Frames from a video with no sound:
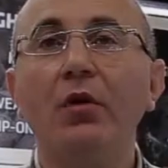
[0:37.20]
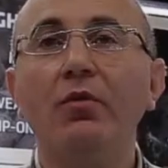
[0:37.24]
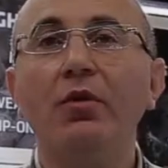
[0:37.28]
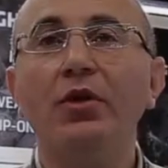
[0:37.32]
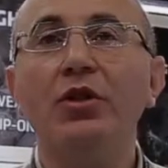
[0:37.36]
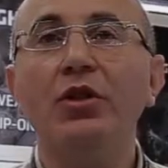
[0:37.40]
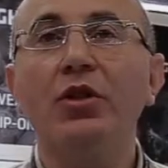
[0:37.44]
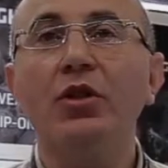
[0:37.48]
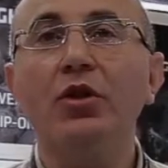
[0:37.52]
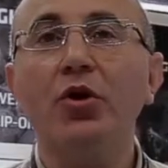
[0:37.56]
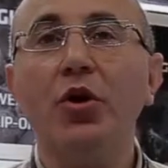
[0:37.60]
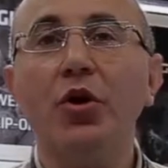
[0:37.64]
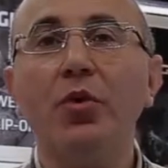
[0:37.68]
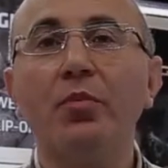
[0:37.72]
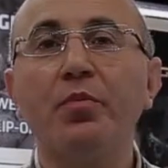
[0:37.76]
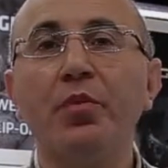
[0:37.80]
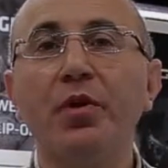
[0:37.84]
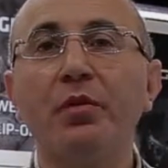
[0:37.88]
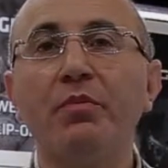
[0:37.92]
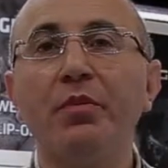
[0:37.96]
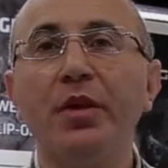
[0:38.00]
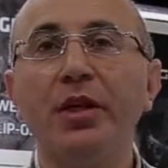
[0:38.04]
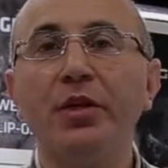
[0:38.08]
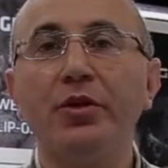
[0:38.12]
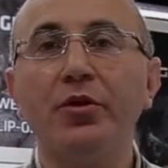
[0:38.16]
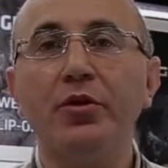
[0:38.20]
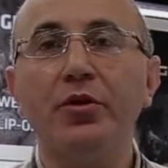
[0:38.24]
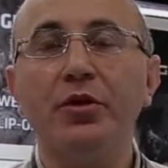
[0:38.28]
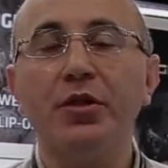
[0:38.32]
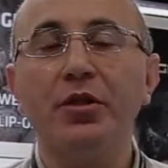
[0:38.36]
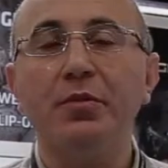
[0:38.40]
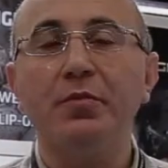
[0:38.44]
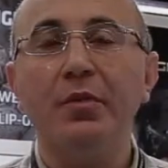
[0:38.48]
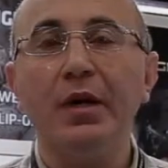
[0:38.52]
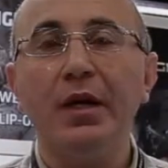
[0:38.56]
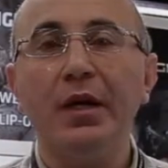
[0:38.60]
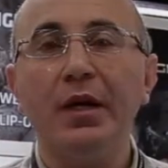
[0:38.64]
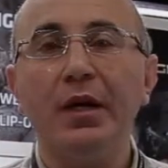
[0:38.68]
which is called
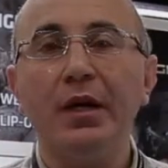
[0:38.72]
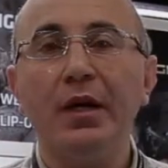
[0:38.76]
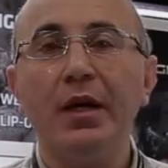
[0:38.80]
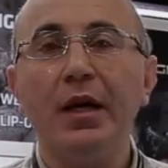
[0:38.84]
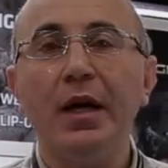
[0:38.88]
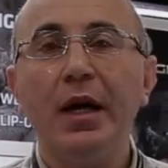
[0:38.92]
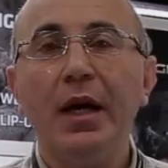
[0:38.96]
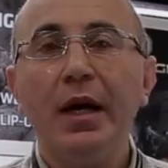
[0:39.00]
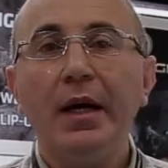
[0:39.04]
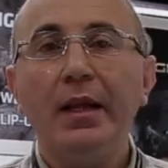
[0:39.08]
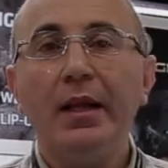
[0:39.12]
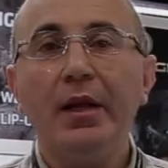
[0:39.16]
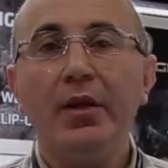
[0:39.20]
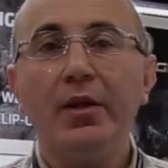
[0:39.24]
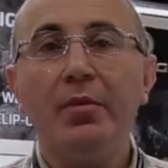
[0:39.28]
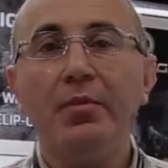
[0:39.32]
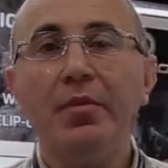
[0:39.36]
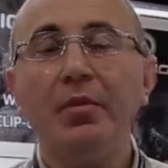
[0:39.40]
Prometheus Mini. Now the